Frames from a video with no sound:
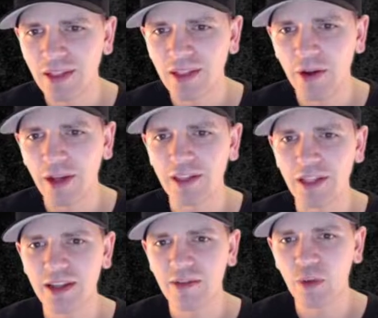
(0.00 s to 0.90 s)
Oh yeah, because he
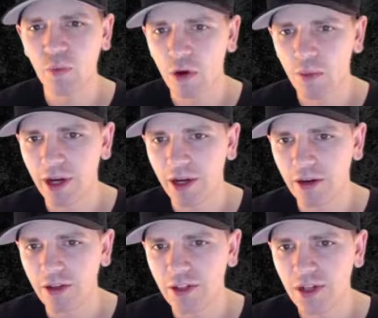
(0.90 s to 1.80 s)
doesn't have any wall
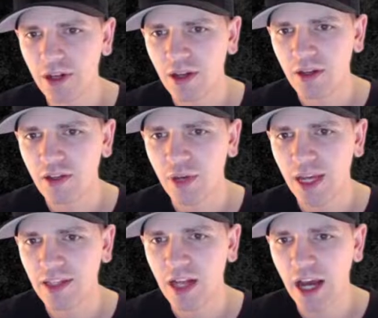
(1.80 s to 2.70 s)
breakers. So he
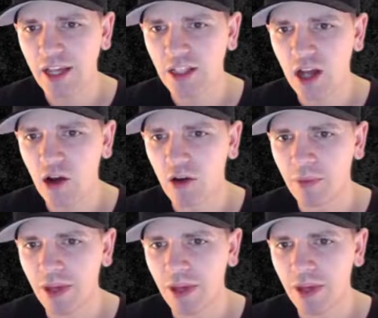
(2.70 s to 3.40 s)
has an ice golem.